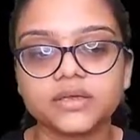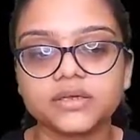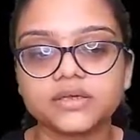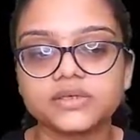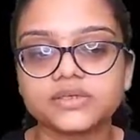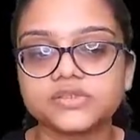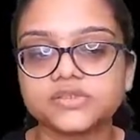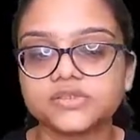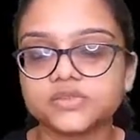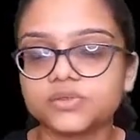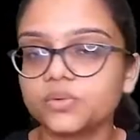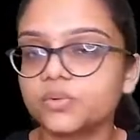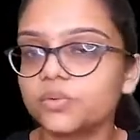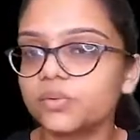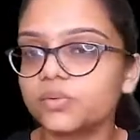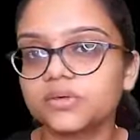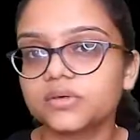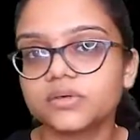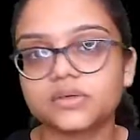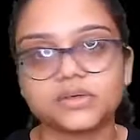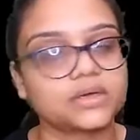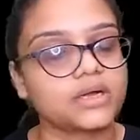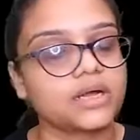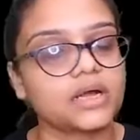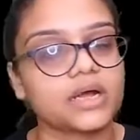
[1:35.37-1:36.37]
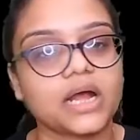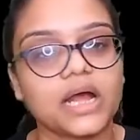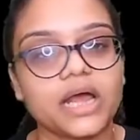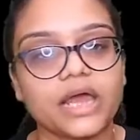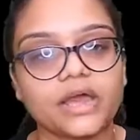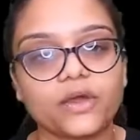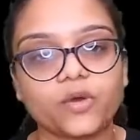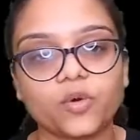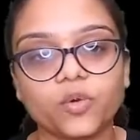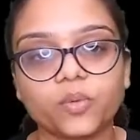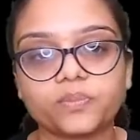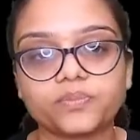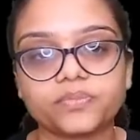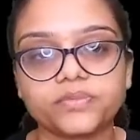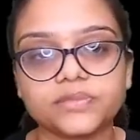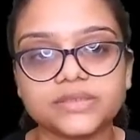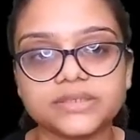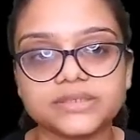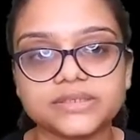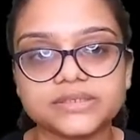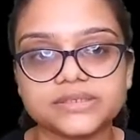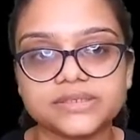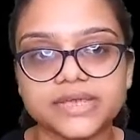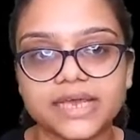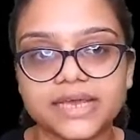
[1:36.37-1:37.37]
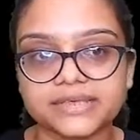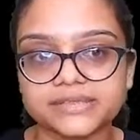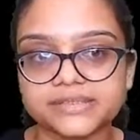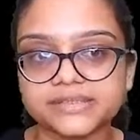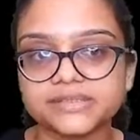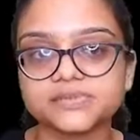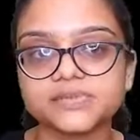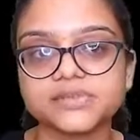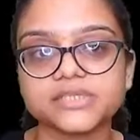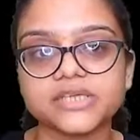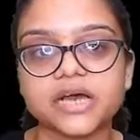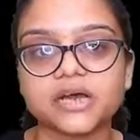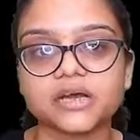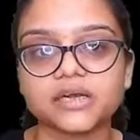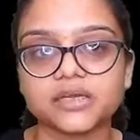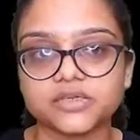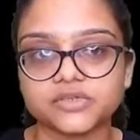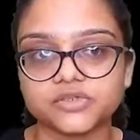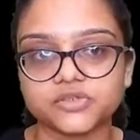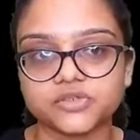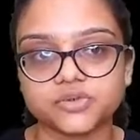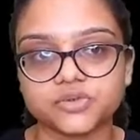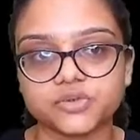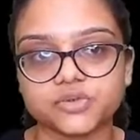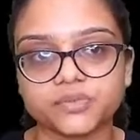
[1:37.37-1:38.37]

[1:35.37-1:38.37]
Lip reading: So, I hope this axioms are clear.